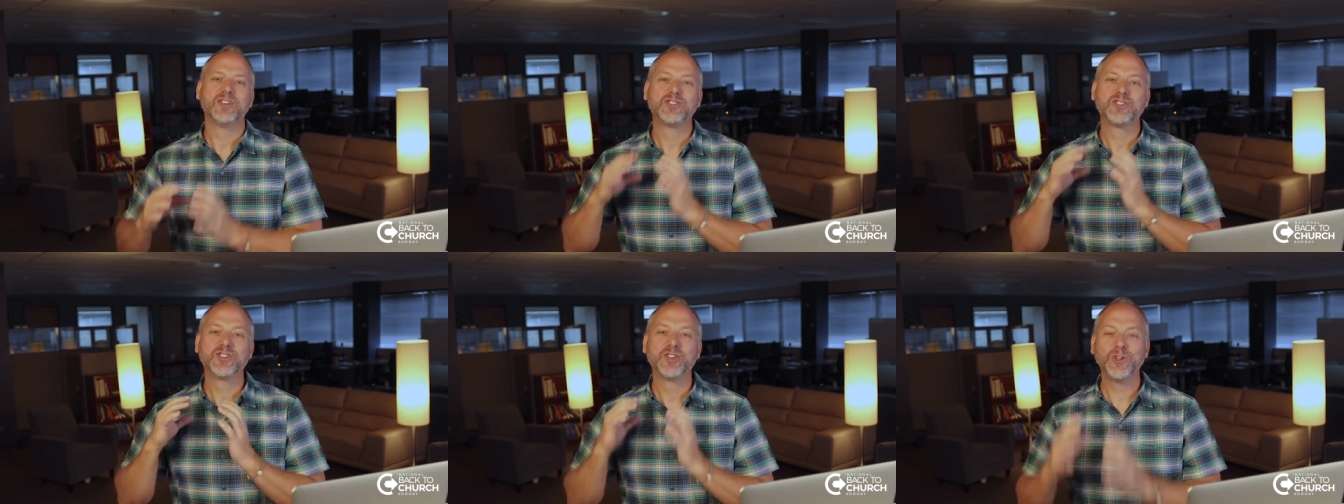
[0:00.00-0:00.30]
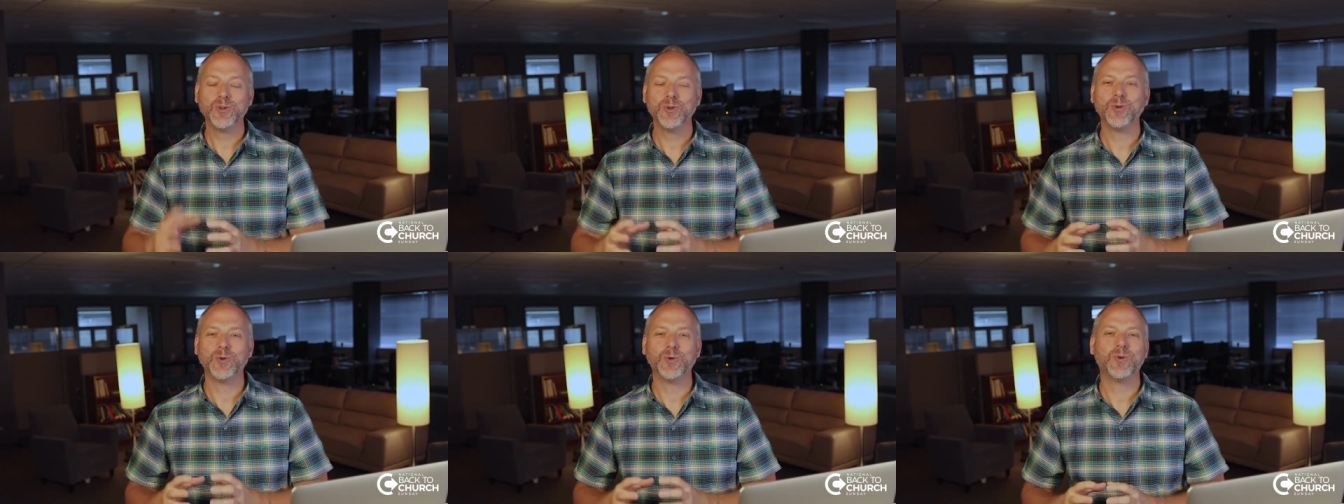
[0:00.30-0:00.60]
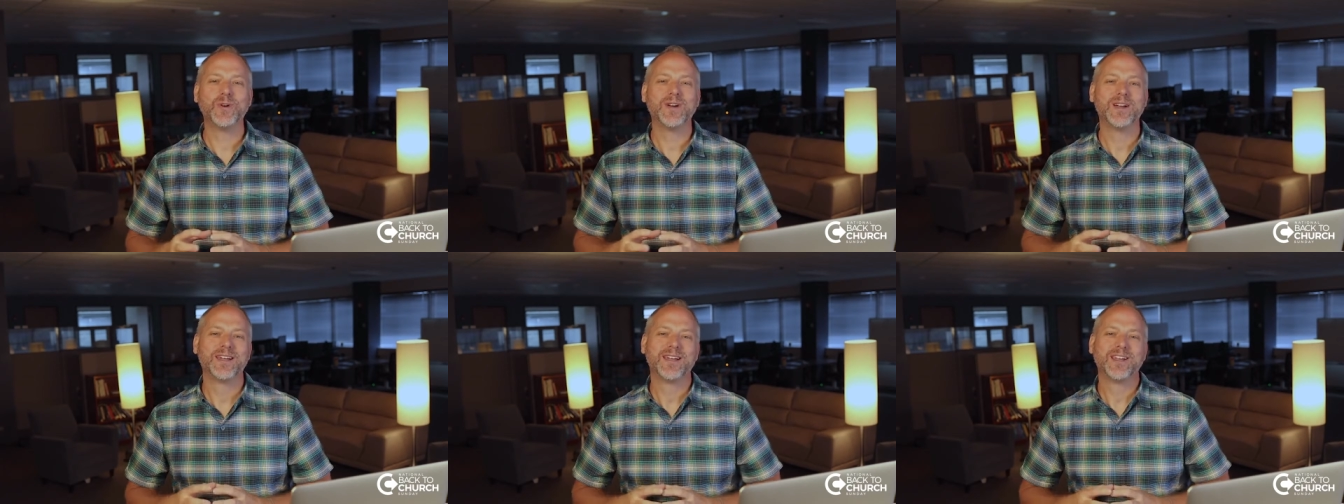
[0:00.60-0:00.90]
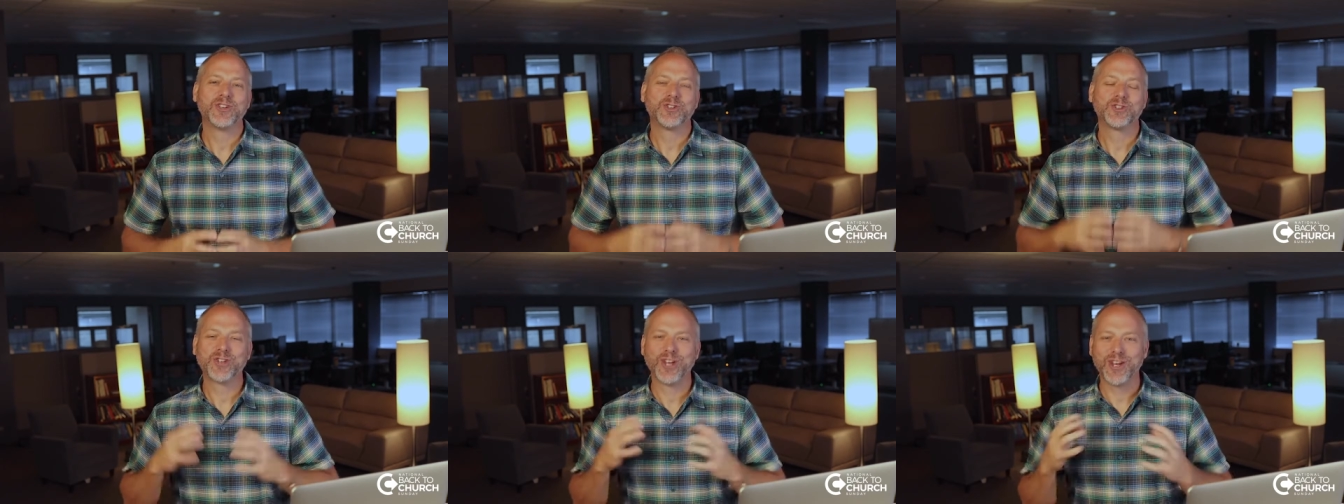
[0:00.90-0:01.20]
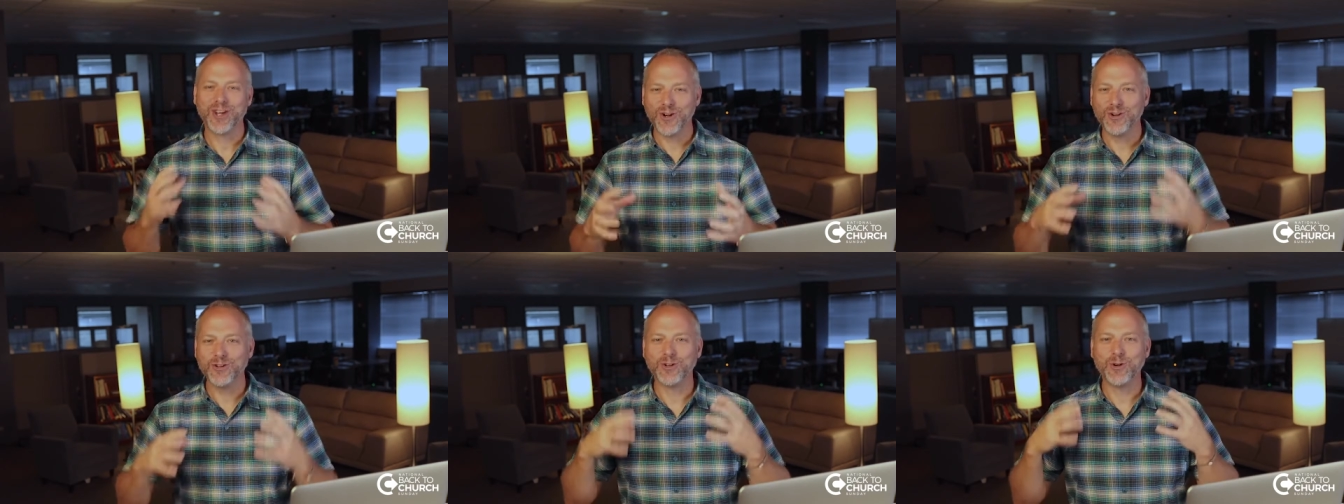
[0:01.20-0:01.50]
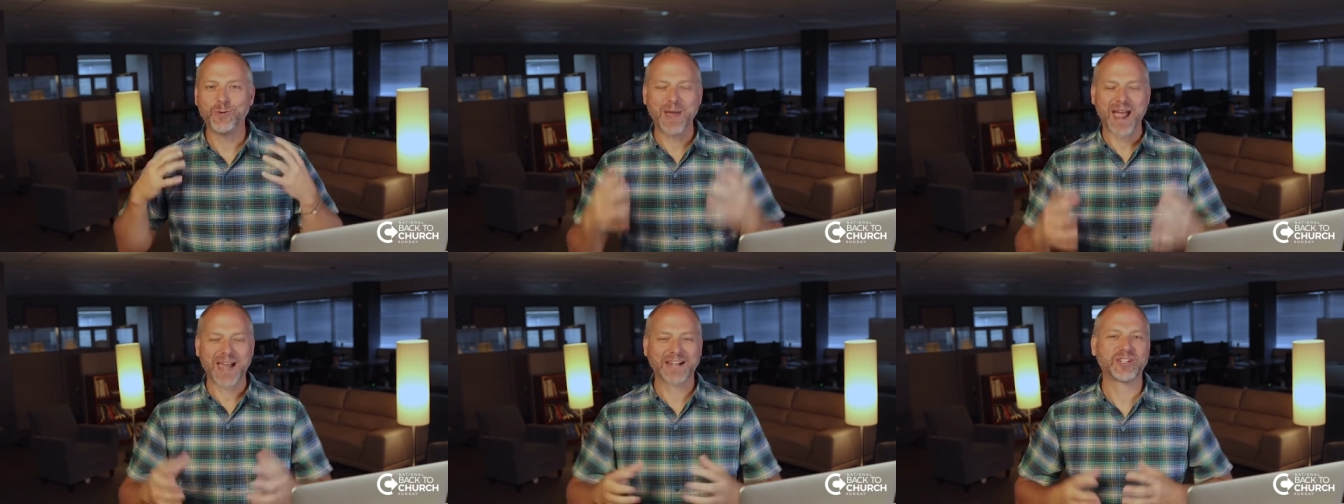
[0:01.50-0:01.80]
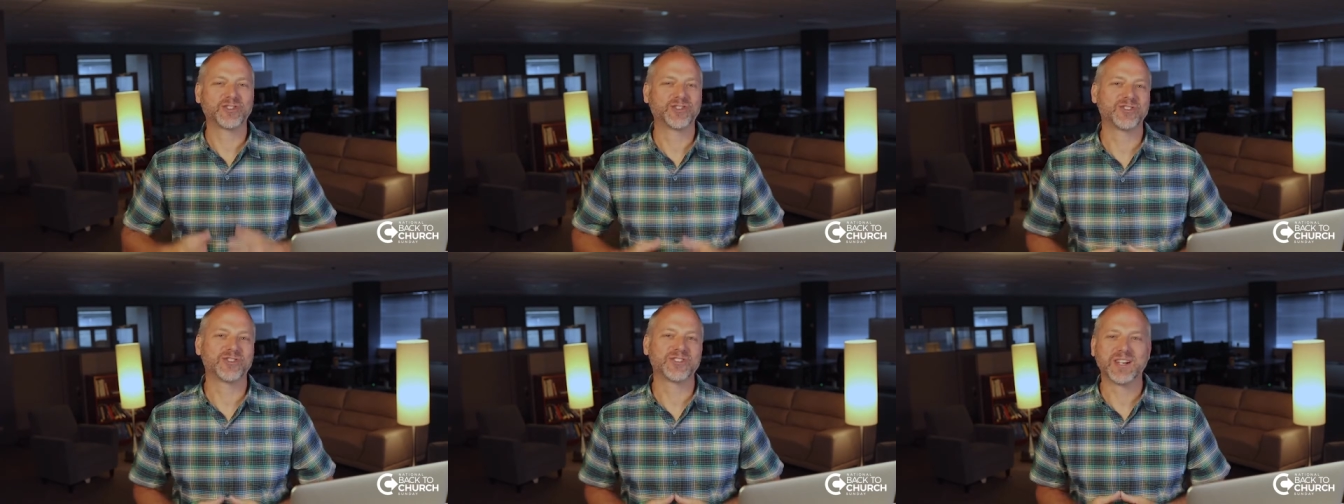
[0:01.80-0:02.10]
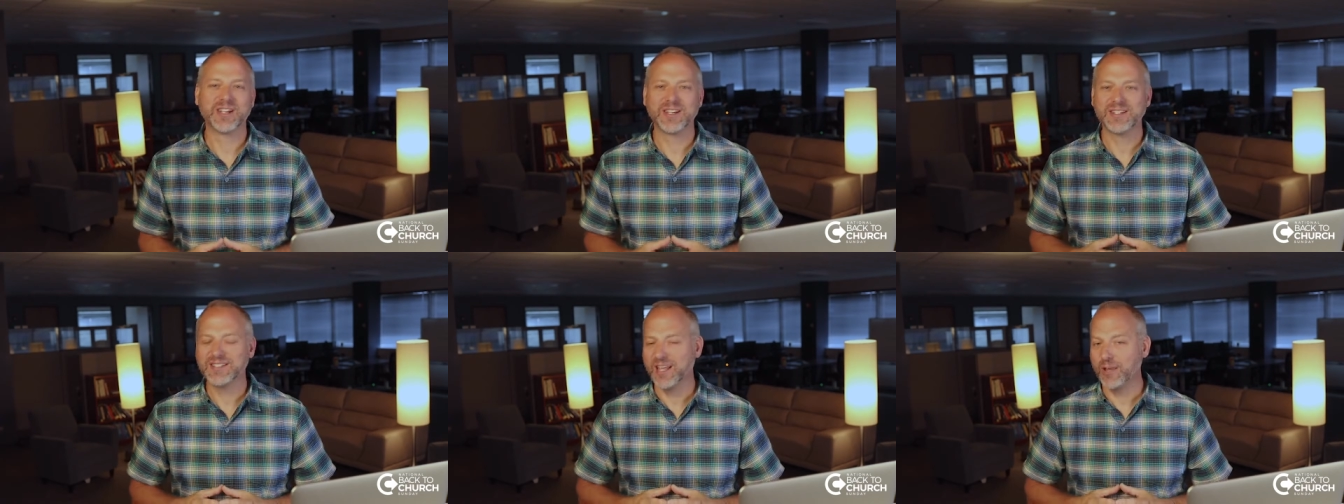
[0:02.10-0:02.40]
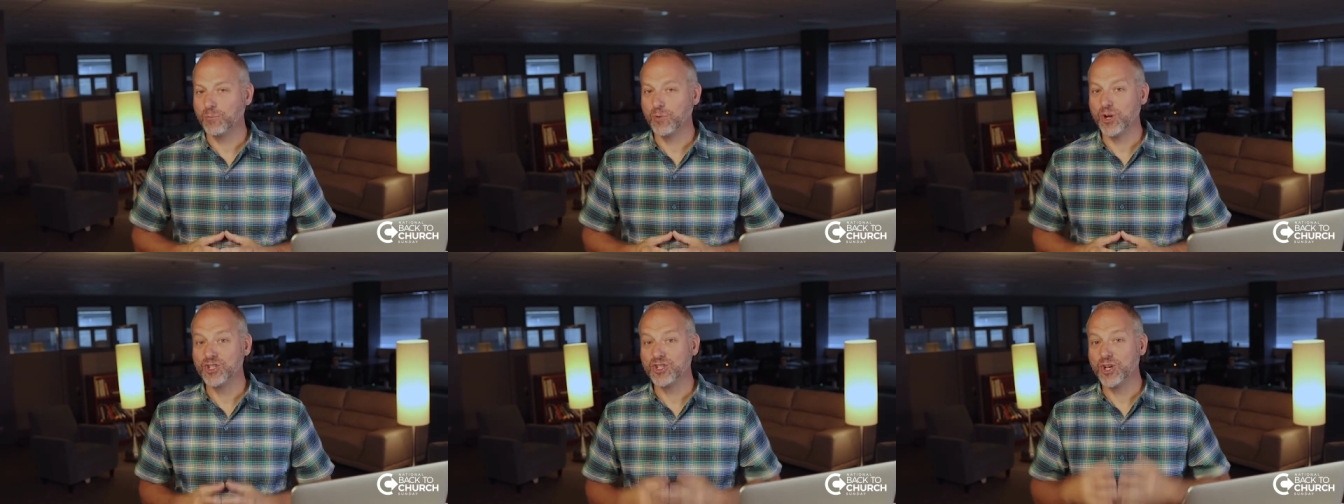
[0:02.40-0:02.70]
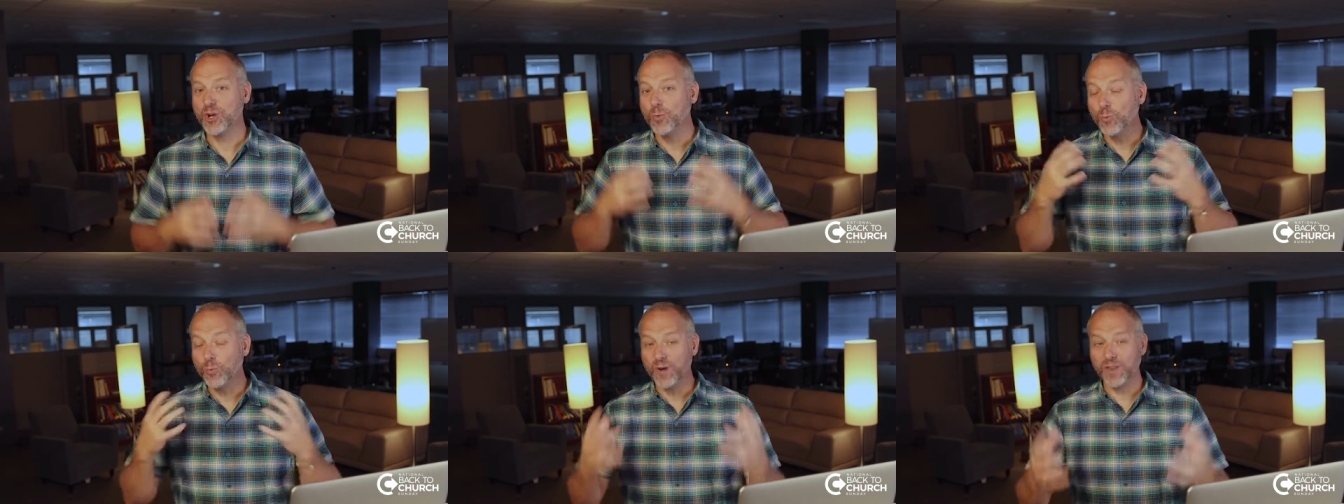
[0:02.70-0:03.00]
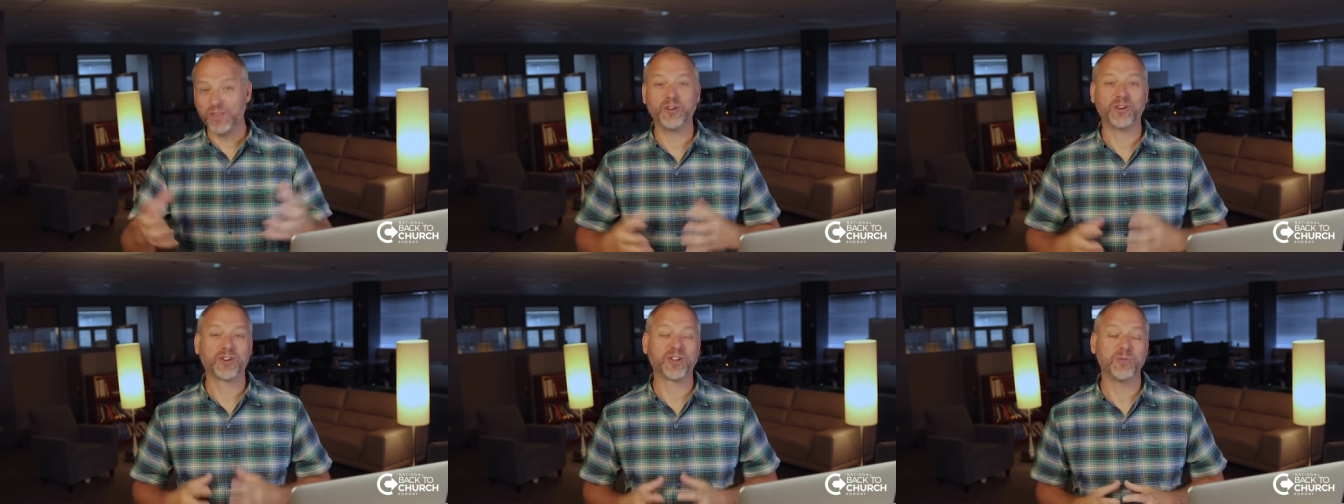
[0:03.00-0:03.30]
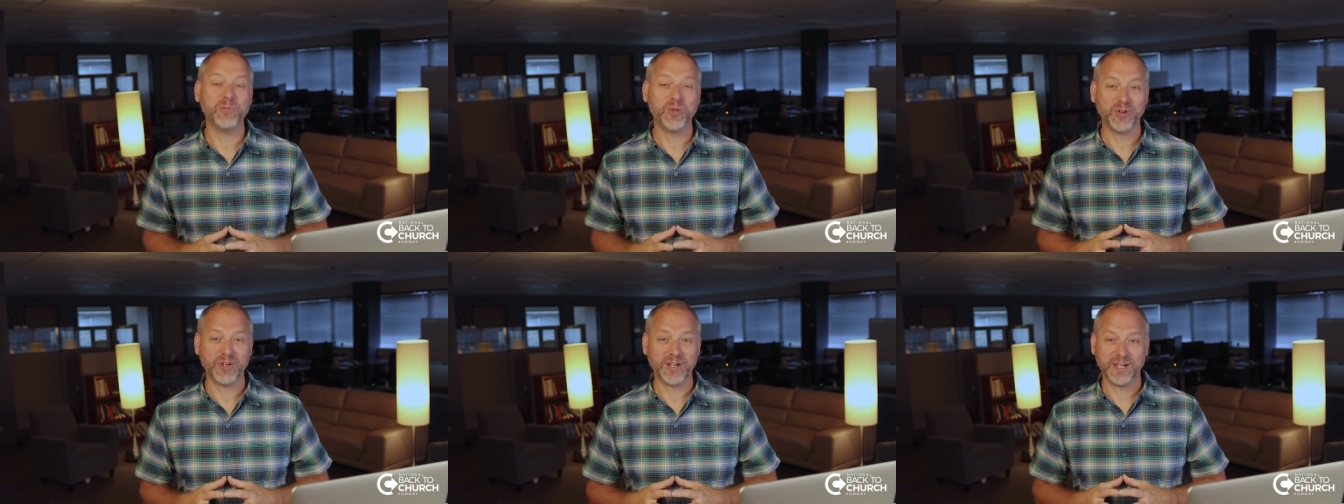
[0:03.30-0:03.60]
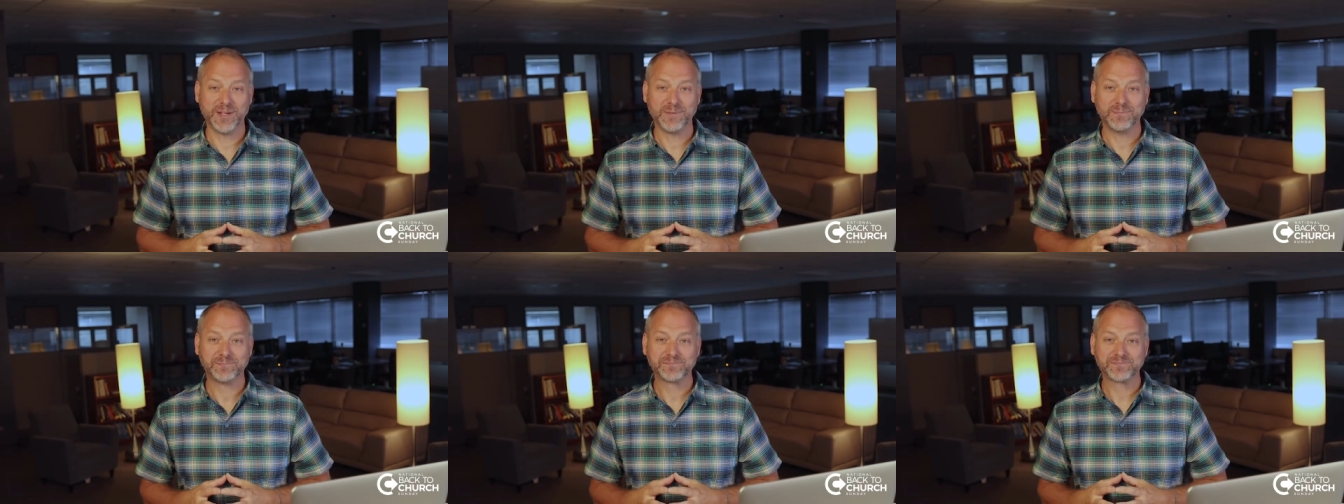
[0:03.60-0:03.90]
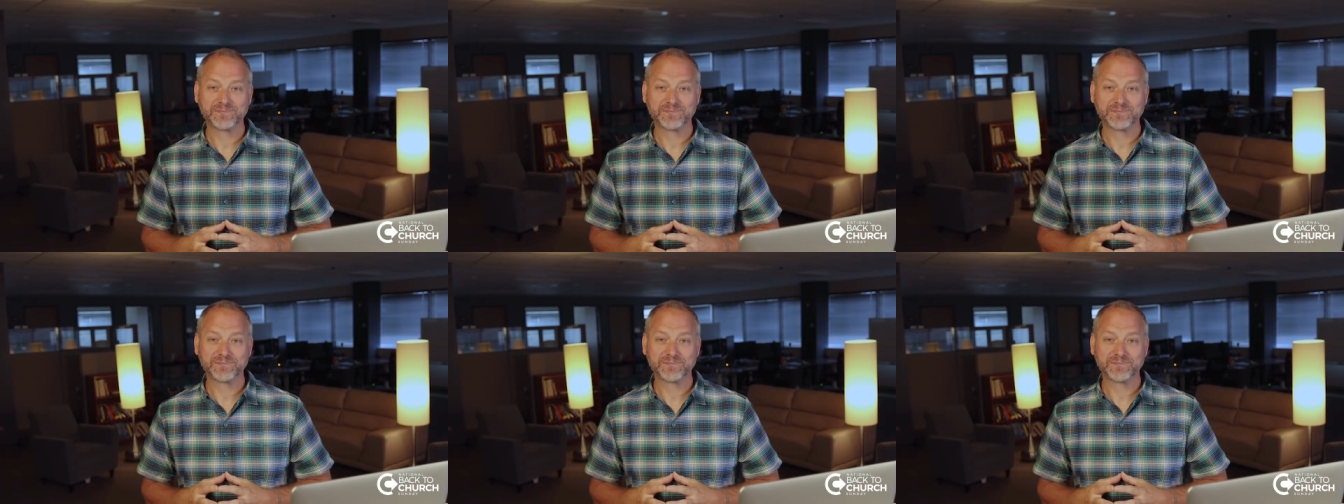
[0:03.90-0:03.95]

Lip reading: to share your Back to Church Sunday celebration with your community.